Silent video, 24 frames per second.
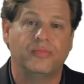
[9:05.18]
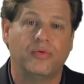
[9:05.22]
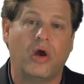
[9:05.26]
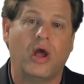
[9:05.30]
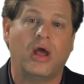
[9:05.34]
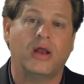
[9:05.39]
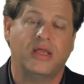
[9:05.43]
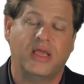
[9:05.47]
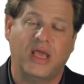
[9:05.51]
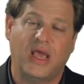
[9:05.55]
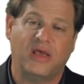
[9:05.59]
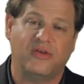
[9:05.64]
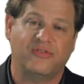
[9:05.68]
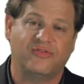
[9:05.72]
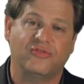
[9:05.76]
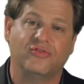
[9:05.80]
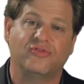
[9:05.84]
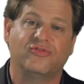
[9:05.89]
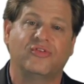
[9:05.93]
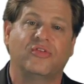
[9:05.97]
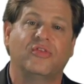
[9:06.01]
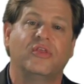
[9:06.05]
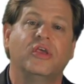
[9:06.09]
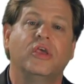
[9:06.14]

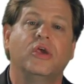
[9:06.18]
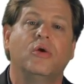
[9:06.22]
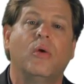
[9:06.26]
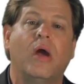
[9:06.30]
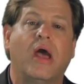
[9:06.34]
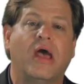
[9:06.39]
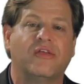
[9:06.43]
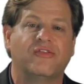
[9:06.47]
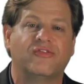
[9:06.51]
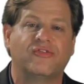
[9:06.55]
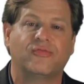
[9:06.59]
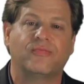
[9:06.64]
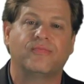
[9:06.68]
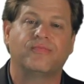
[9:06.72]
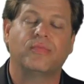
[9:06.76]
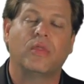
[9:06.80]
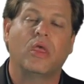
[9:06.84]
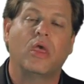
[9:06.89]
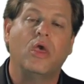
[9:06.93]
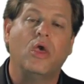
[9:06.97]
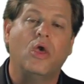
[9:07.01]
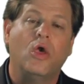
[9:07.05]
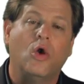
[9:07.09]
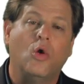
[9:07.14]
broadcasters in the US.
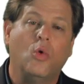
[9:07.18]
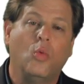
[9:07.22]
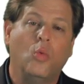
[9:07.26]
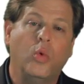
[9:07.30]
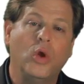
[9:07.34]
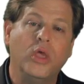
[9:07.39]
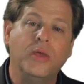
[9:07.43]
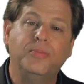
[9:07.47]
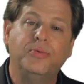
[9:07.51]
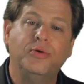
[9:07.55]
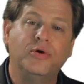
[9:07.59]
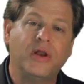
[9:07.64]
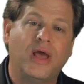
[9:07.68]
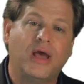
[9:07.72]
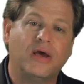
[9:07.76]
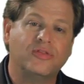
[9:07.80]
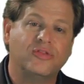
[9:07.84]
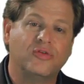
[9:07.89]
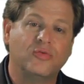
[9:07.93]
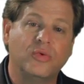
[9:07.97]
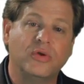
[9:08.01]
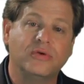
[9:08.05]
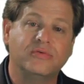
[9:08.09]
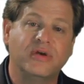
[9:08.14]
We put
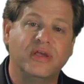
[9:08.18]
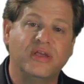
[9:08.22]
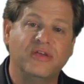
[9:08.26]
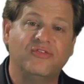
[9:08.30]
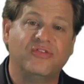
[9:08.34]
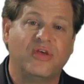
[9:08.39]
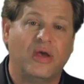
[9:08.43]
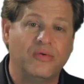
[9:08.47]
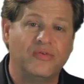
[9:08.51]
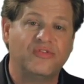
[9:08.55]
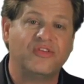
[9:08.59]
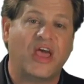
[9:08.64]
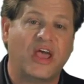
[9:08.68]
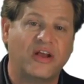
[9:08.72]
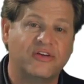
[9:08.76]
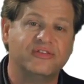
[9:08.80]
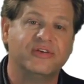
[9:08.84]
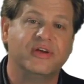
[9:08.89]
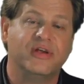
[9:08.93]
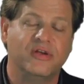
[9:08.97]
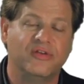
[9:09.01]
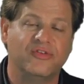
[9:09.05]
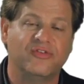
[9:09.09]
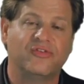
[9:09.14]
out the release. I was
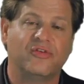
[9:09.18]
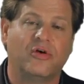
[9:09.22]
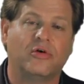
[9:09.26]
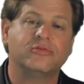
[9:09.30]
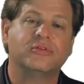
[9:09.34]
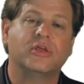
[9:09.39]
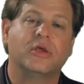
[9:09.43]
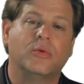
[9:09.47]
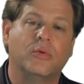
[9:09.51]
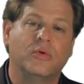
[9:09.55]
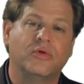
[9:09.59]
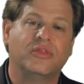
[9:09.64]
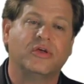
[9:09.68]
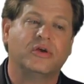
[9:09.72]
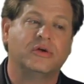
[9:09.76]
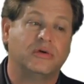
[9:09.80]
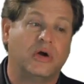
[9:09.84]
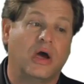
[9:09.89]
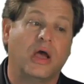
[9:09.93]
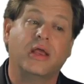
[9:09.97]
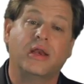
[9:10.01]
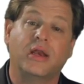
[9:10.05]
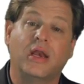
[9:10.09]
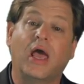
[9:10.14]
actually consulting with a
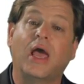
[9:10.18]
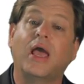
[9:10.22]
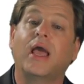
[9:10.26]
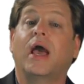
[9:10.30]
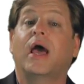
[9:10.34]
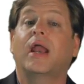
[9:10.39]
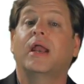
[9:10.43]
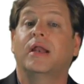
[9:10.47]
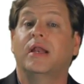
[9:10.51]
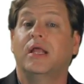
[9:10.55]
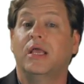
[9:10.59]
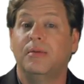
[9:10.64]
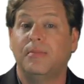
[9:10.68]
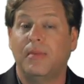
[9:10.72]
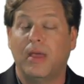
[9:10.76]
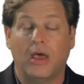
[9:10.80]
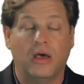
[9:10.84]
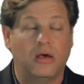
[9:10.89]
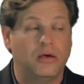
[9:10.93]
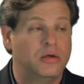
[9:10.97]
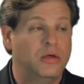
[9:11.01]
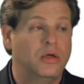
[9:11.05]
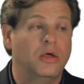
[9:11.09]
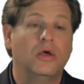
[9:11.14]
client and I got an
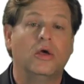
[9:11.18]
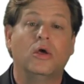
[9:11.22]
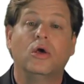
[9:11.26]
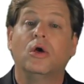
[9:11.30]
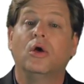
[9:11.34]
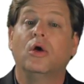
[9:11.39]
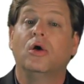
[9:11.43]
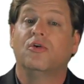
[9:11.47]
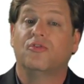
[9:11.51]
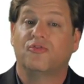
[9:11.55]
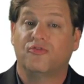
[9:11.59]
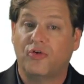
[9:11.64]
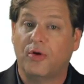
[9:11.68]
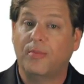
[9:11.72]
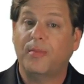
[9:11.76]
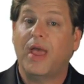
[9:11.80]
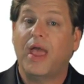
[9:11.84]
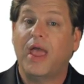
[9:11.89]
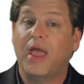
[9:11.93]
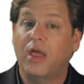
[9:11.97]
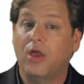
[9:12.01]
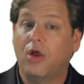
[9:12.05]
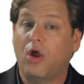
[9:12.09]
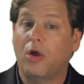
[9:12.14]
email from
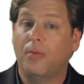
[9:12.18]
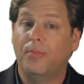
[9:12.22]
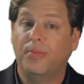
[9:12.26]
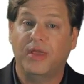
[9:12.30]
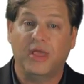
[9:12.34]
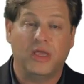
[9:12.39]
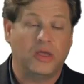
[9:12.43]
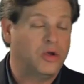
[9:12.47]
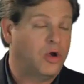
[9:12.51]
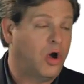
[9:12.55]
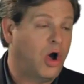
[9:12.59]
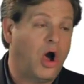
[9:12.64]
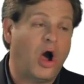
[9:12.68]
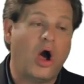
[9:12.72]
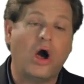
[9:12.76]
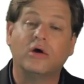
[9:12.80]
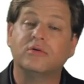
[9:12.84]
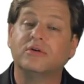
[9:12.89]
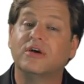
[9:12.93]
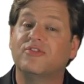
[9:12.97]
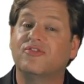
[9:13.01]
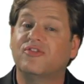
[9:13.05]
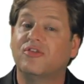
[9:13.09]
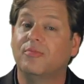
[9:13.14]
AARP.
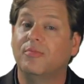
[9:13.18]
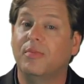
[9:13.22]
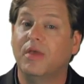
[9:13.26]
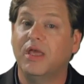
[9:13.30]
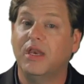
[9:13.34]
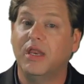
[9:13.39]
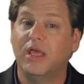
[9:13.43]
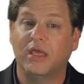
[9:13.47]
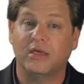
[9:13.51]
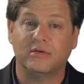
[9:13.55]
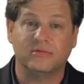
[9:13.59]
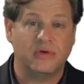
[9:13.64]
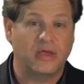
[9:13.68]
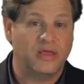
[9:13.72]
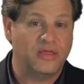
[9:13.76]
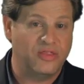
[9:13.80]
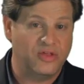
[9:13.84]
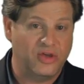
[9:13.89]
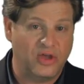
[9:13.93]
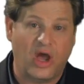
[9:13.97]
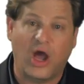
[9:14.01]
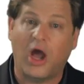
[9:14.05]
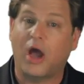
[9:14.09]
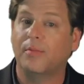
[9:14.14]
Call us immediately.
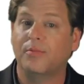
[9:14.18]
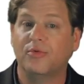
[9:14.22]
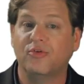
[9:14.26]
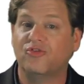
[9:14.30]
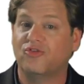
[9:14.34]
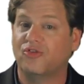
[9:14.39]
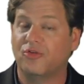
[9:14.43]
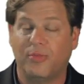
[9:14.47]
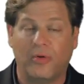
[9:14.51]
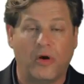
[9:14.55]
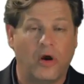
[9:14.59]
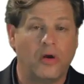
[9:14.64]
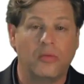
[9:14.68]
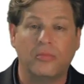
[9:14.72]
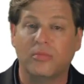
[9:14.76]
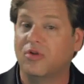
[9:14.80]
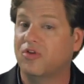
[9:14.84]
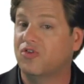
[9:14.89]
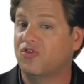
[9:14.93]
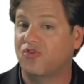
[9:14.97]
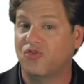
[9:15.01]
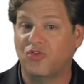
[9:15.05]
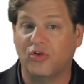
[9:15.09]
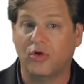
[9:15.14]
The Commerce
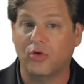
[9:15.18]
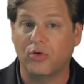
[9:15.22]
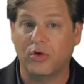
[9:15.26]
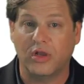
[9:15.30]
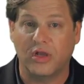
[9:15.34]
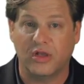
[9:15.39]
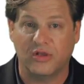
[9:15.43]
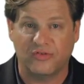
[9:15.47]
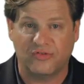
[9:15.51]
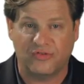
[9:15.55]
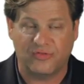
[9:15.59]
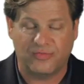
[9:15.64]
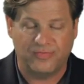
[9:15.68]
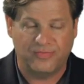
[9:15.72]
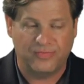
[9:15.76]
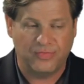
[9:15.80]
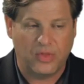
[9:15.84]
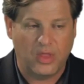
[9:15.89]
Department is furious.